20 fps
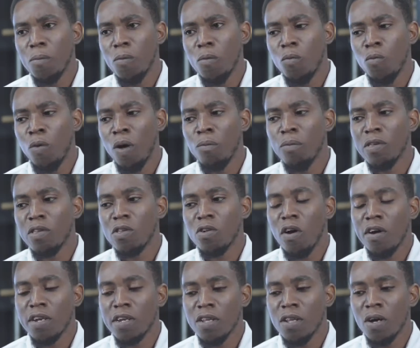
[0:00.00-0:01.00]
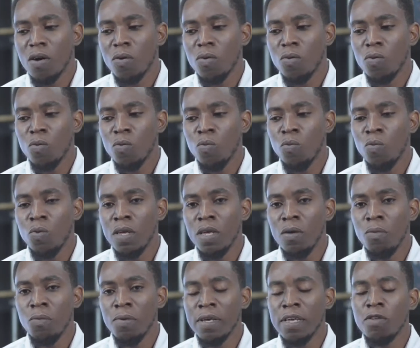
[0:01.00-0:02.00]
when we started out.
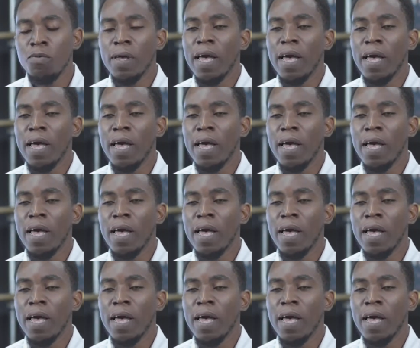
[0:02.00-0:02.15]
Because we